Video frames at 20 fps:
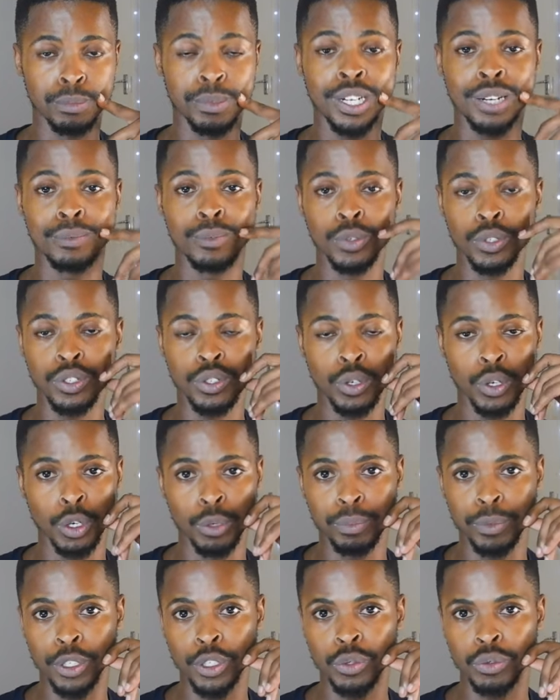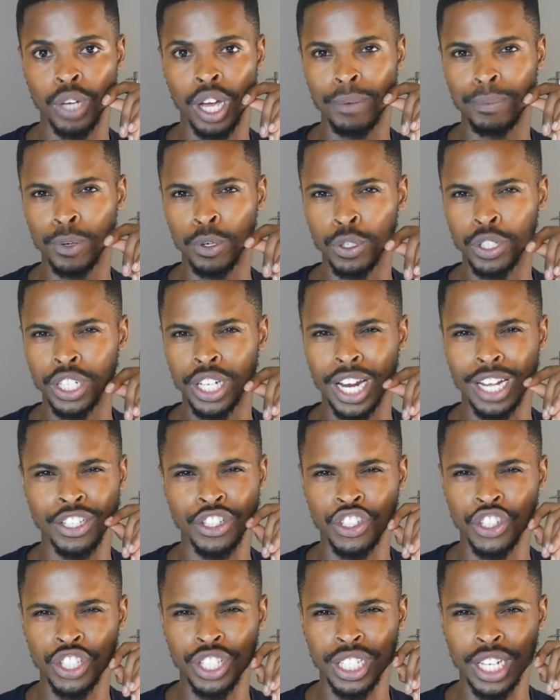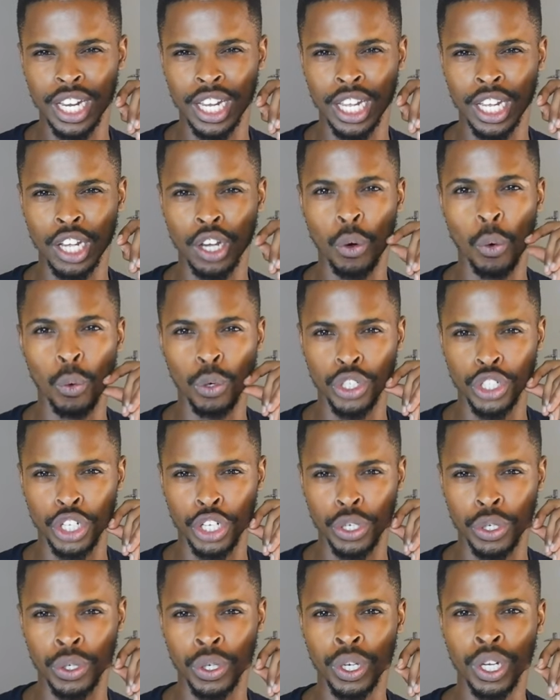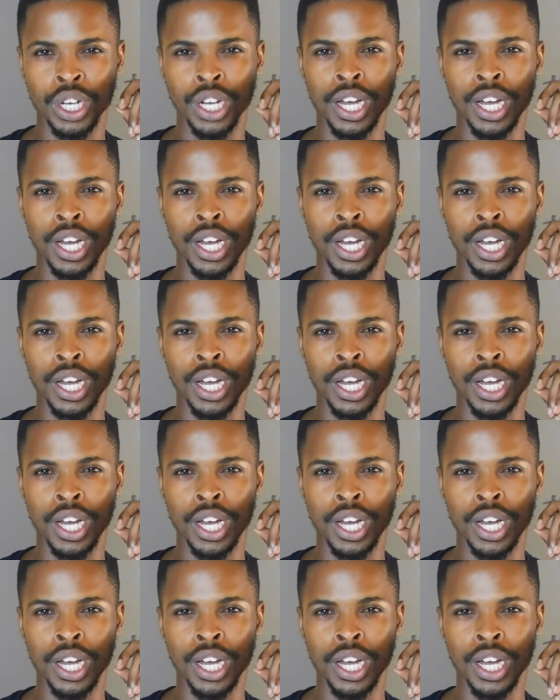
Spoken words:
but I'm also hoping to upload it as just a audio.